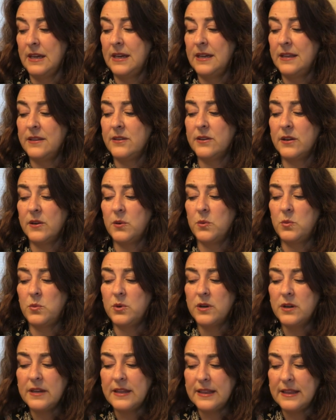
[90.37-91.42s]
going to
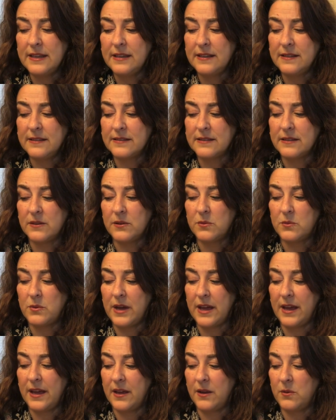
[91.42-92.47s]
word things in a
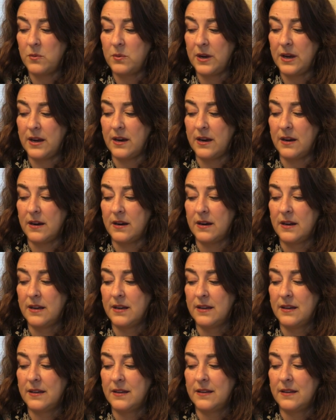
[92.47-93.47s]
way where